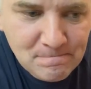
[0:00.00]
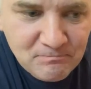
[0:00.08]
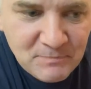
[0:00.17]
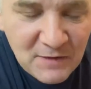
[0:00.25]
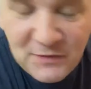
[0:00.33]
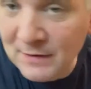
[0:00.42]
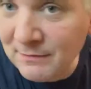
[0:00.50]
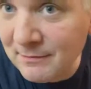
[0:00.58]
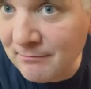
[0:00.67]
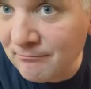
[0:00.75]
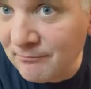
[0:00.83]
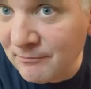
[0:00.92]
That's it.
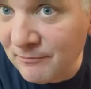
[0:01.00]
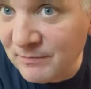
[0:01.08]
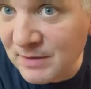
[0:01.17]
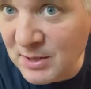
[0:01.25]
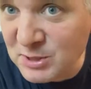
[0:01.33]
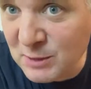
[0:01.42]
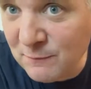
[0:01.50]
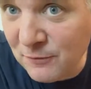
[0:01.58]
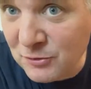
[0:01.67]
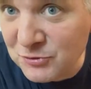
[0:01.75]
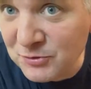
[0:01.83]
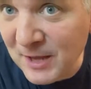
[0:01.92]
That's it
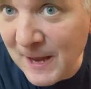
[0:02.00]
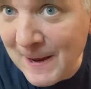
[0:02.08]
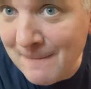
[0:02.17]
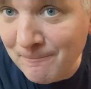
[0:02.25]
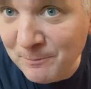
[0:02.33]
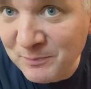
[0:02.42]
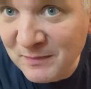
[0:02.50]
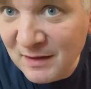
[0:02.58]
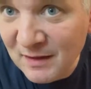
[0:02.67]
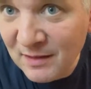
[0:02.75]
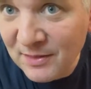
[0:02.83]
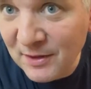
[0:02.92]
for today.
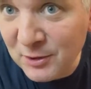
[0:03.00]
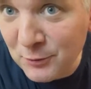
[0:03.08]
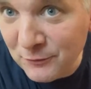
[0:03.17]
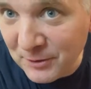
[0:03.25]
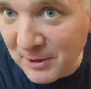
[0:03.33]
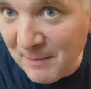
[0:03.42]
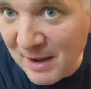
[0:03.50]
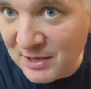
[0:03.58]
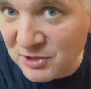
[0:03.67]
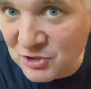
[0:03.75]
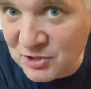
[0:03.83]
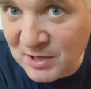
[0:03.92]
Thank you very
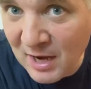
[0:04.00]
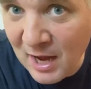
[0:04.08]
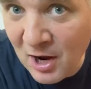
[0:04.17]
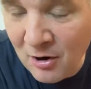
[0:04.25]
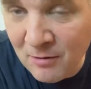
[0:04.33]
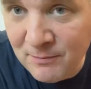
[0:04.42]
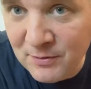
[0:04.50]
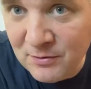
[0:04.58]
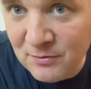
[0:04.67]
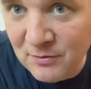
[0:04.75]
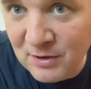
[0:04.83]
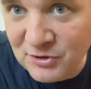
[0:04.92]
much. I hope
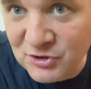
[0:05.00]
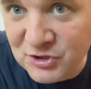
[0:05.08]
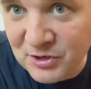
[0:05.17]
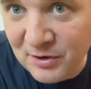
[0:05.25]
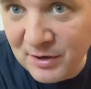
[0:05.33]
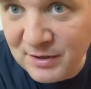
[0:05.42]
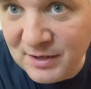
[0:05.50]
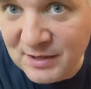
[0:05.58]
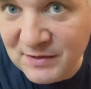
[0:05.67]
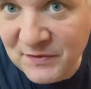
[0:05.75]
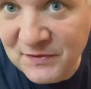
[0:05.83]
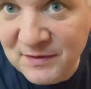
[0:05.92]
you enjoy
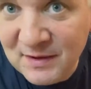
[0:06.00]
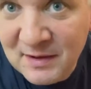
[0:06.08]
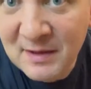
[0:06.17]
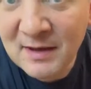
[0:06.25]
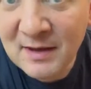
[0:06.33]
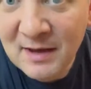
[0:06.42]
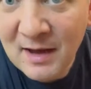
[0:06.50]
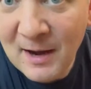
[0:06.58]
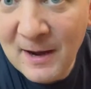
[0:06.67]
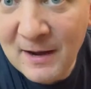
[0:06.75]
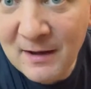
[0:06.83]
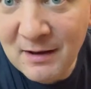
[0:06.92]
these
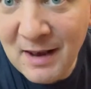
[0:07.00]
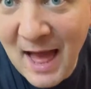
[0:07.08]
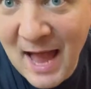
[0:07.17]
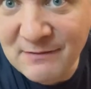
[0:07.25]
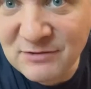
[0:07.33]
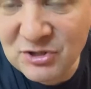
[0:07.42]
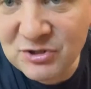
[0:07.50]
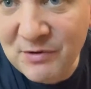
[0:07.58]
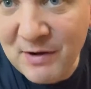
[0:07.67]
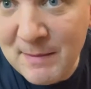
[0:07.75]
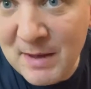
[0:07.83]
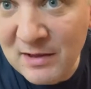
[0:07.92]
live
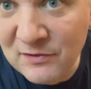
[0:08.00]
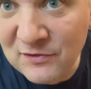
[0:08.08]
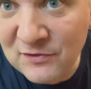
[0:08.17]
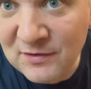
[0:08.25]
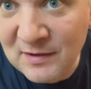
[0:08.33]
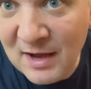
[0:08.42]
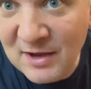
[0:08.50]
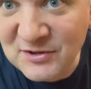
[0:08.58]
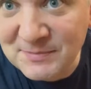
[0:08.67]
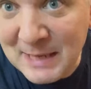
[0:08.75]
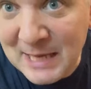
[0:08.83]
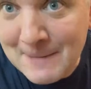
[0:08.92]
streamings as
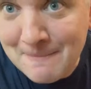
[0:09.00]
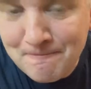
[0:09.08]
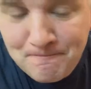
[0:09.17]
me.